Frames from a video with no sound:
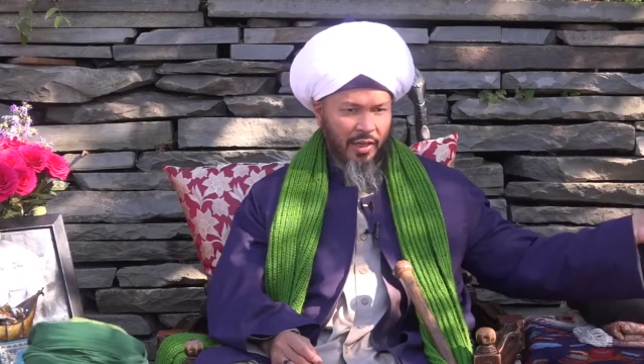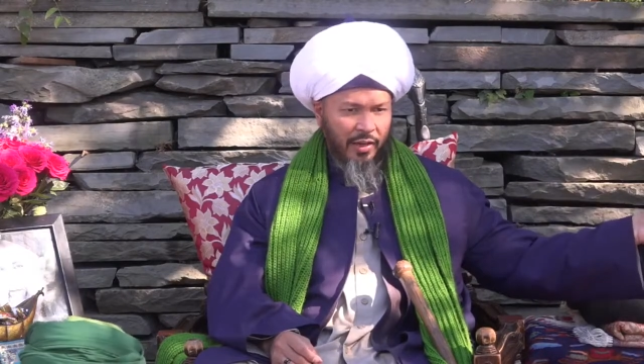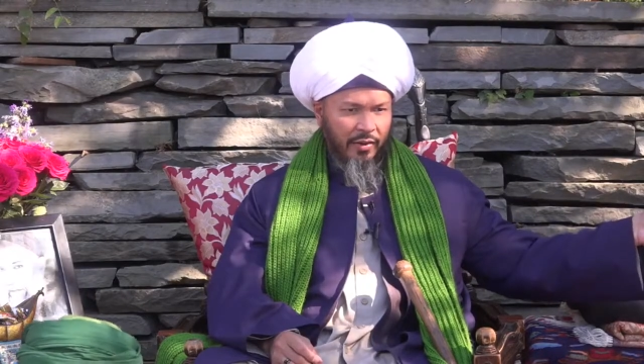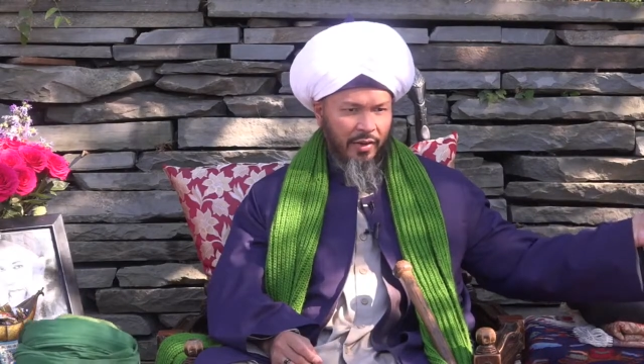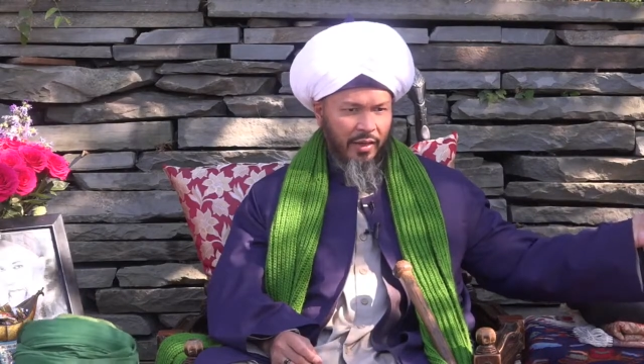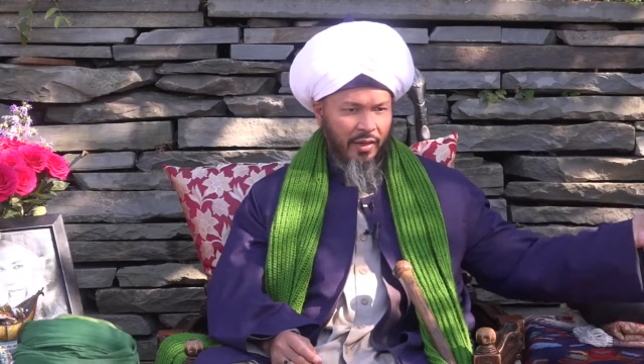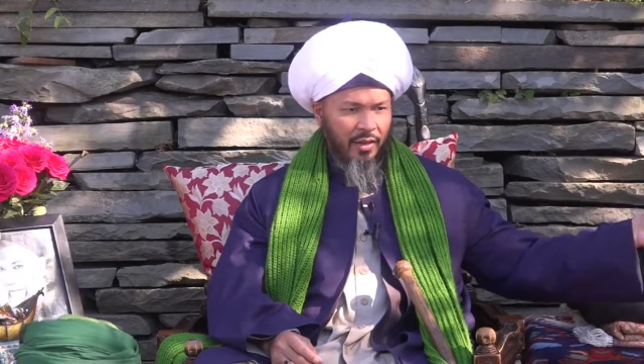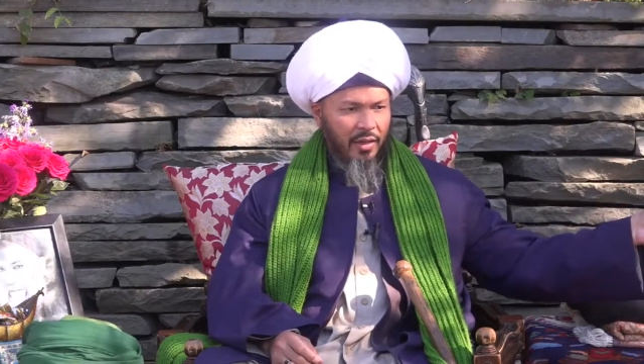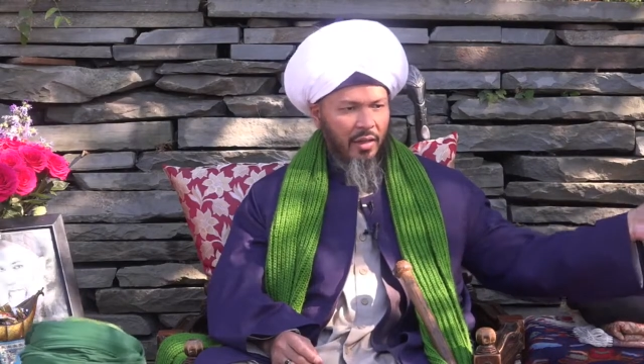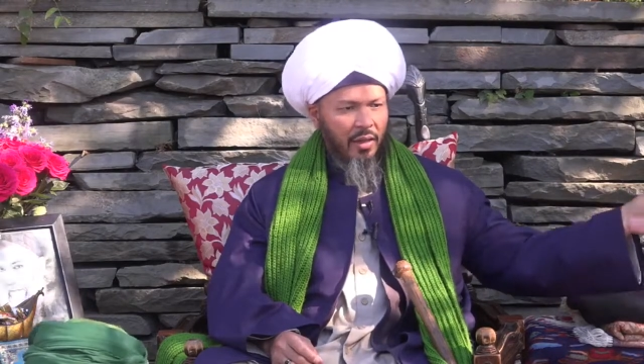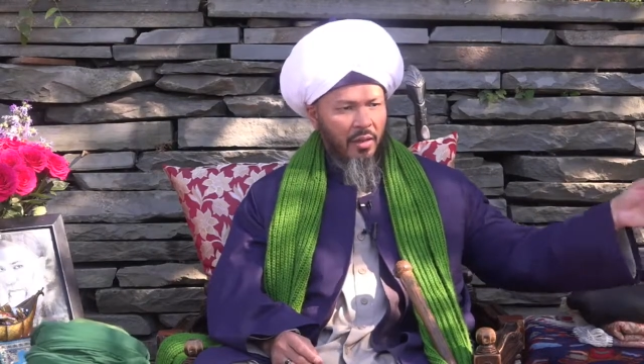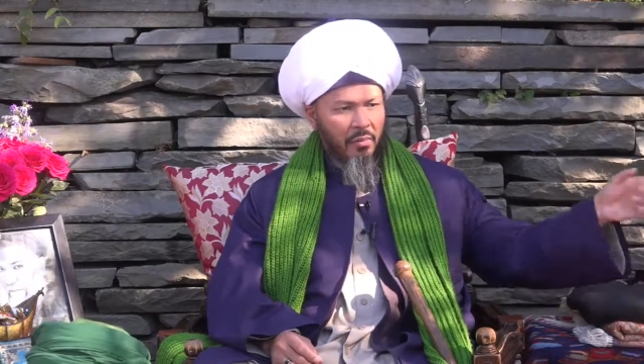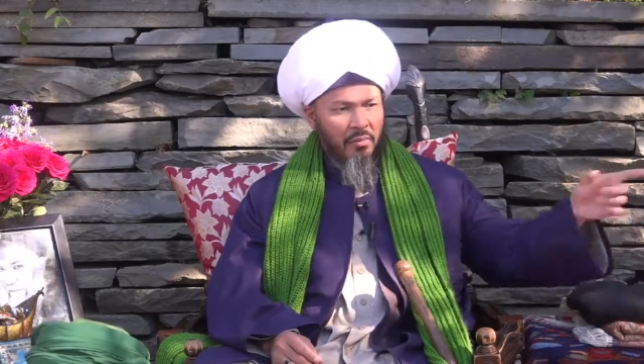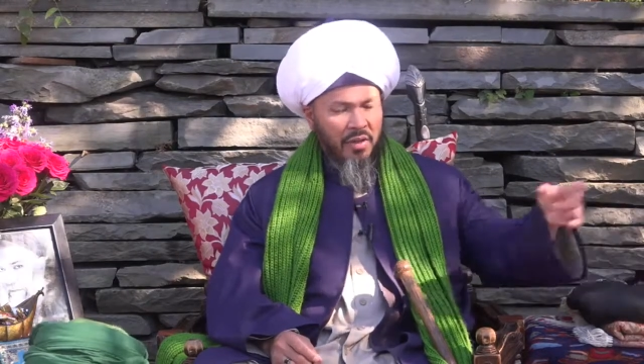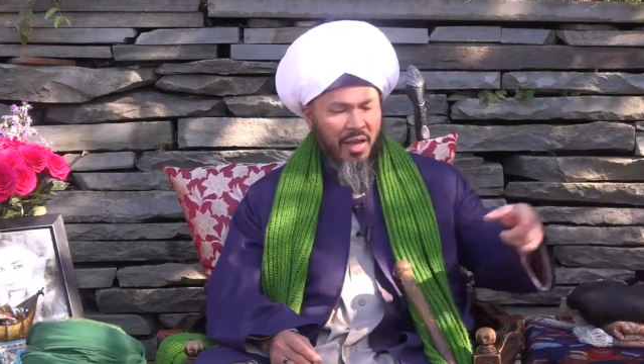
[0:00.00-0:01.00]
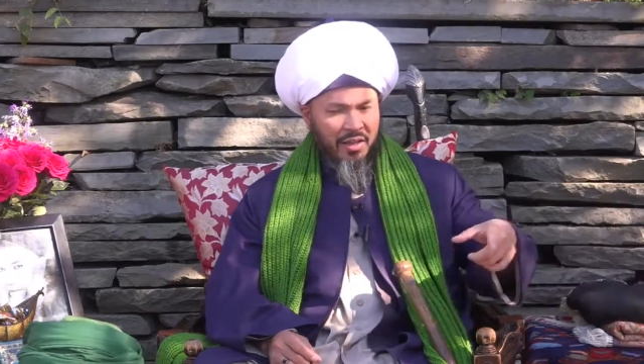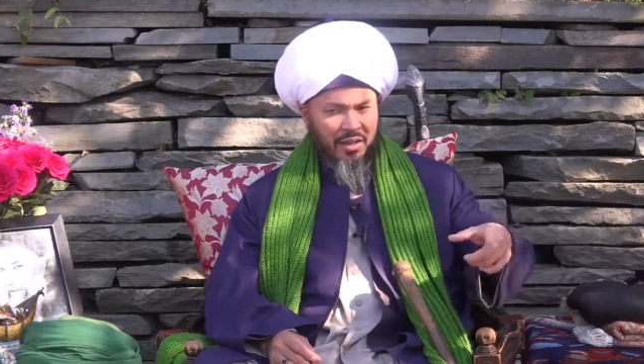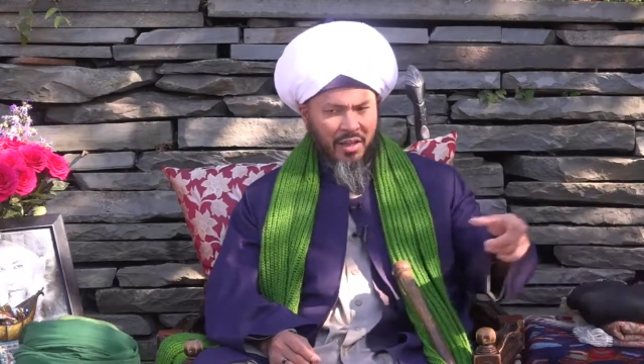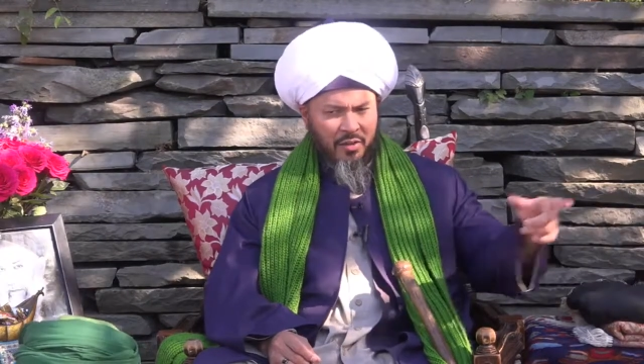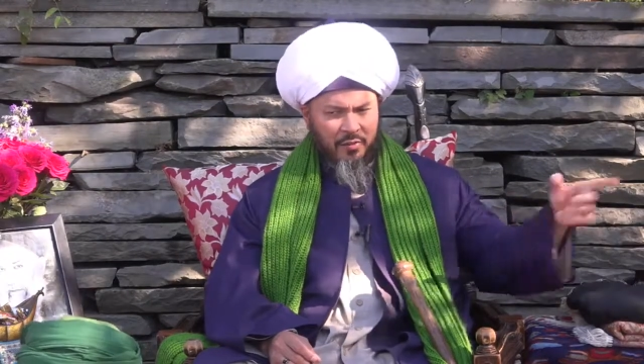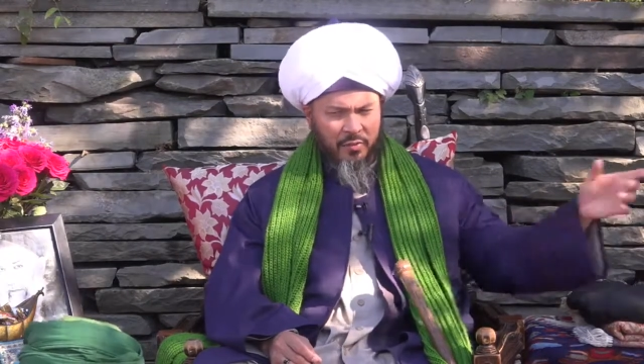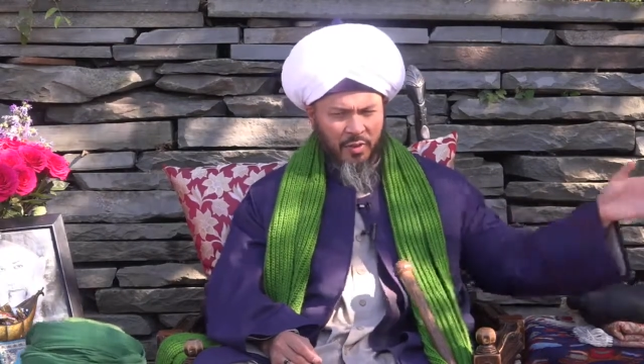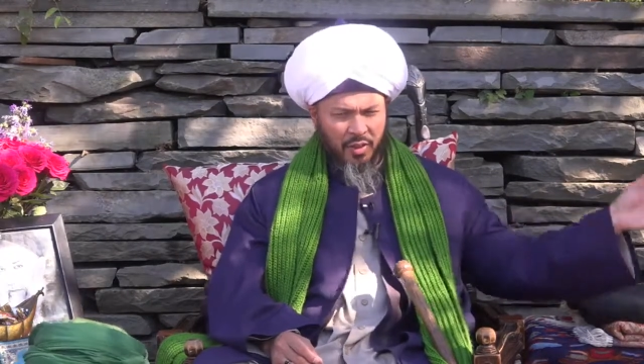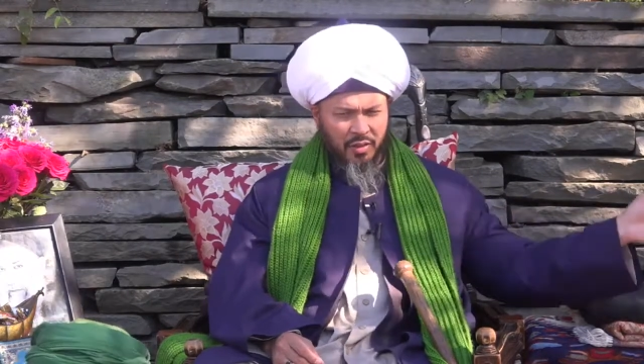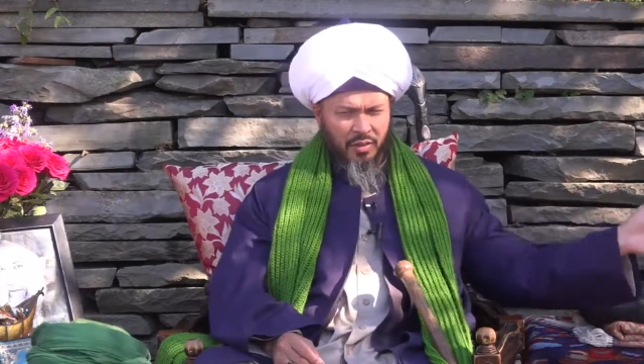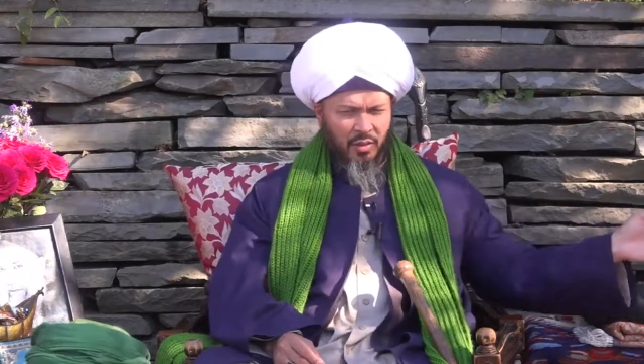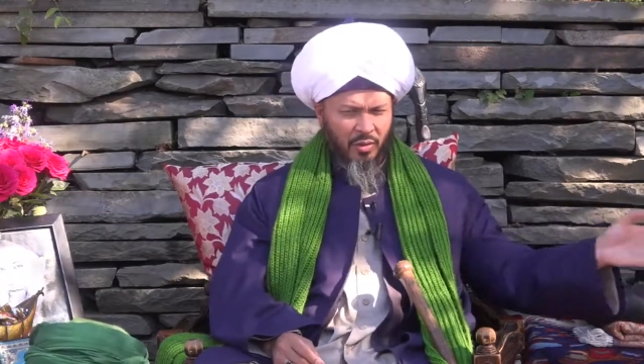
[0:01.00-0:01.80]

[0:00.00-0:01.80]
area, back and forth.